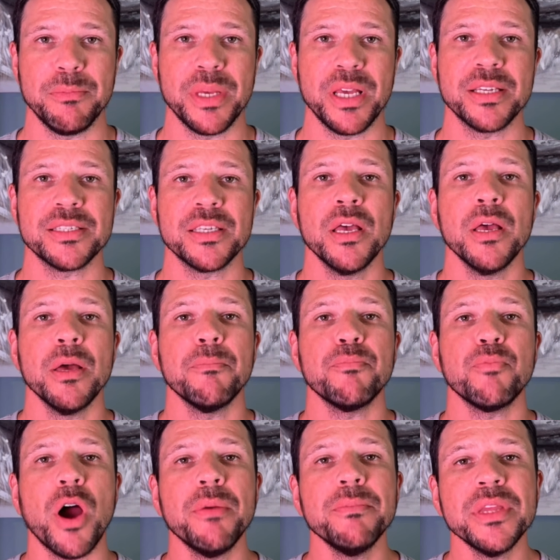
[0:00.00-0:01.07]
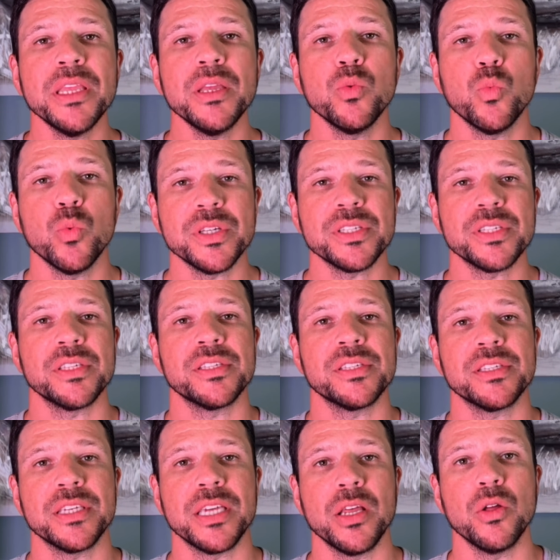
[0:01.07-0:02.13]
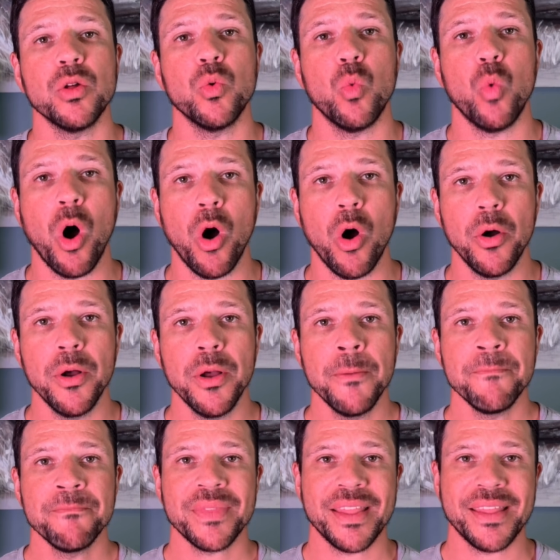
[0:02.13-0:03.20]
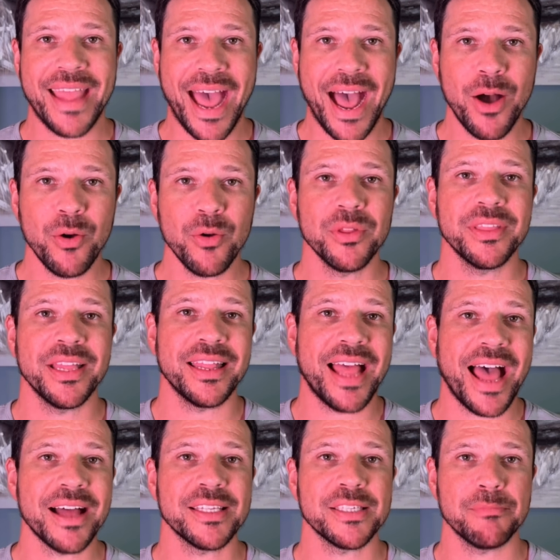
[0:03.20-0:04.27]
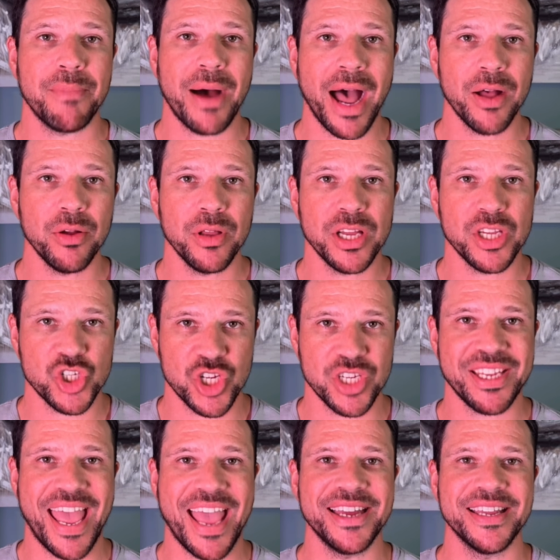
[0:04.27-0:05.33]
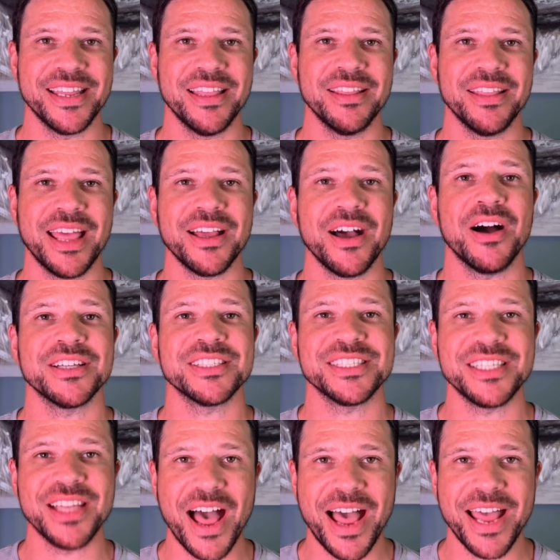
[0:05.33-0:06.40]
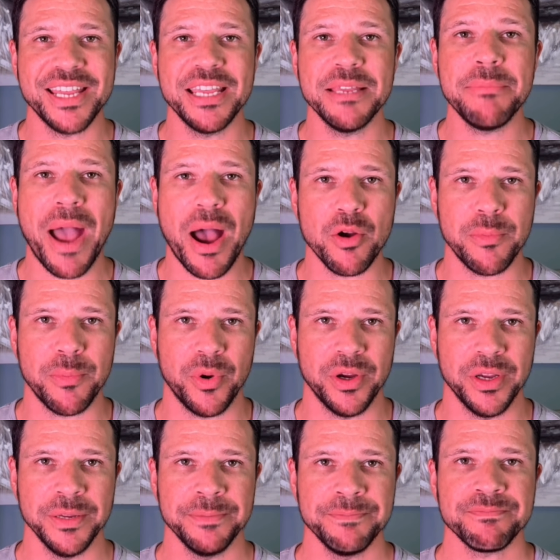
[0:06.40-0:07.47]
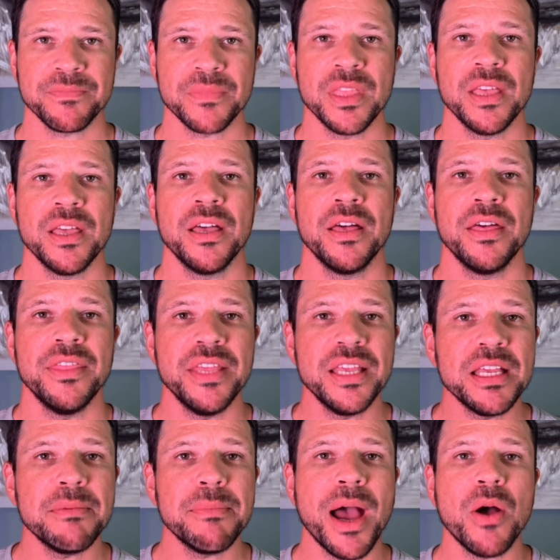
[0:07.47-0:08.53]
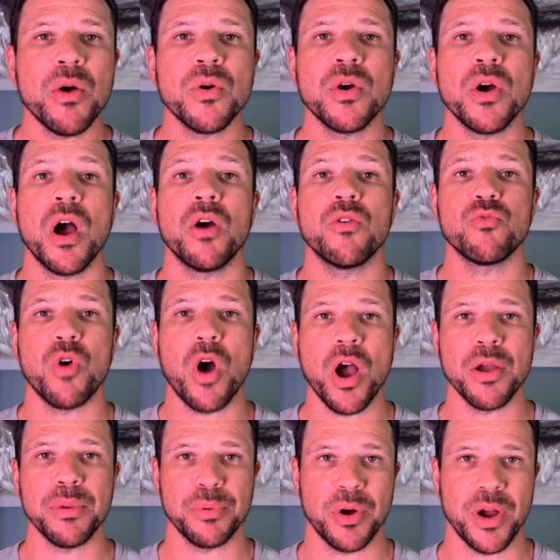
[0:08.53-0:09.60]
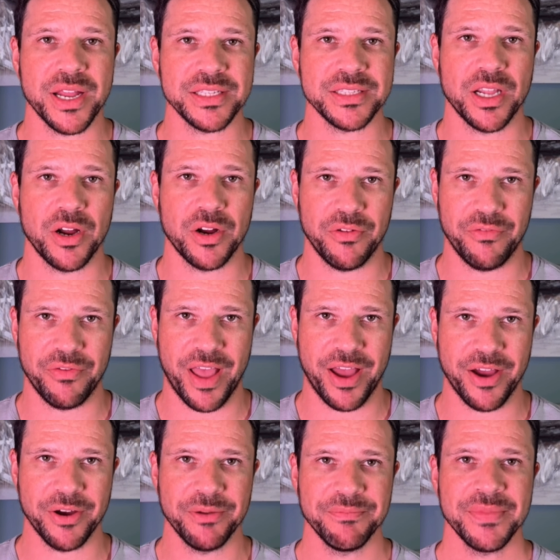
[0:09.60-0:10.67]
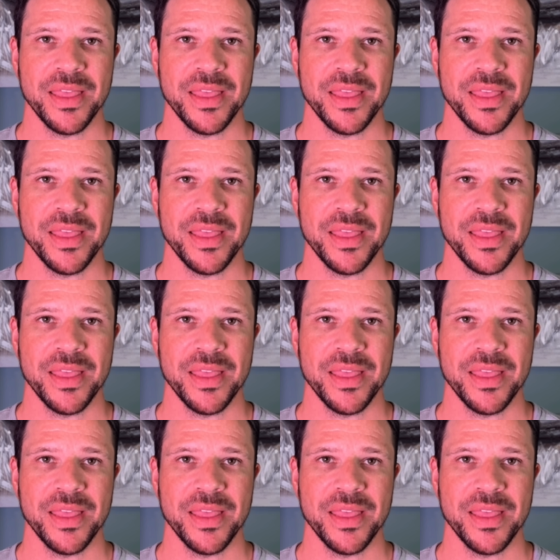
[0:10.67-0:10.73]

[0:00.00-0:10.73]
Because prompting was the skill wall. Now, the last mile is just editing, like a slide in PowerPoint. Think about a wrong price on a flyer.